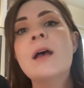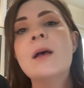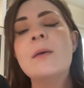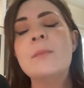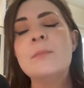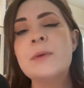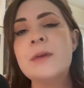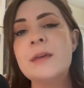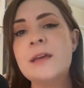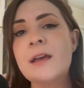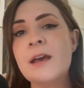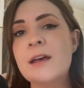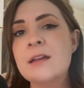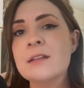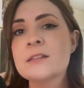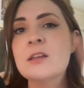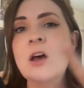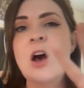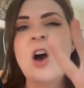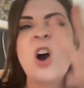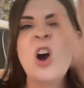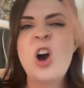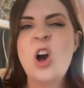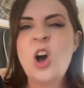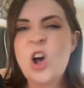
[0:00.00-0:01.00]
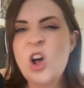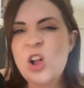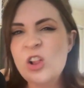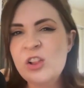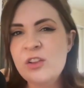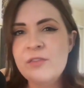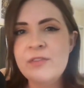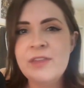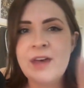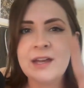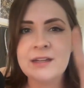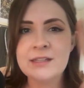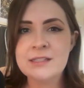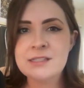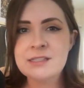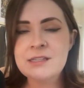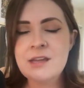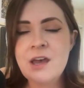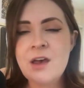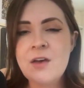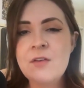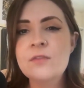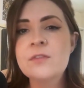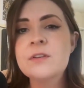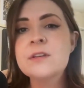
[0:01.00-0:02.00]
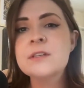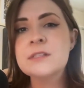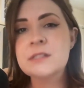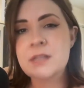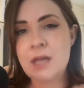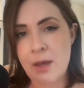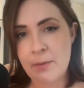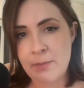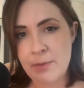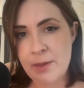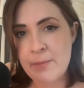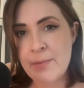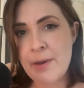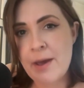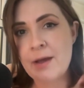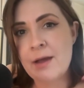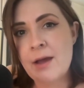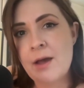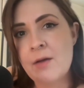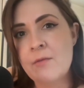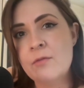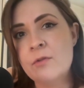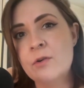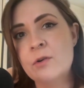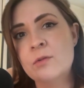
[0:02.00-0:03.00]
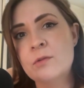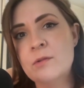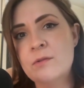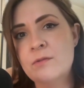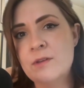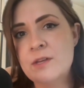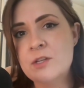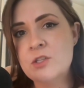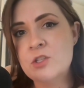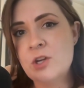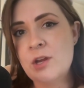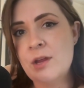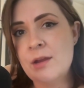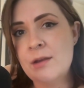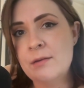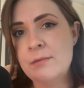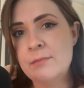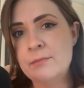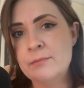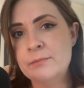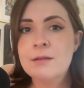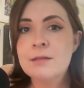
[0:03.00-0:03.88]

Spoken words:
Because all of that stuff is coming back up for revision.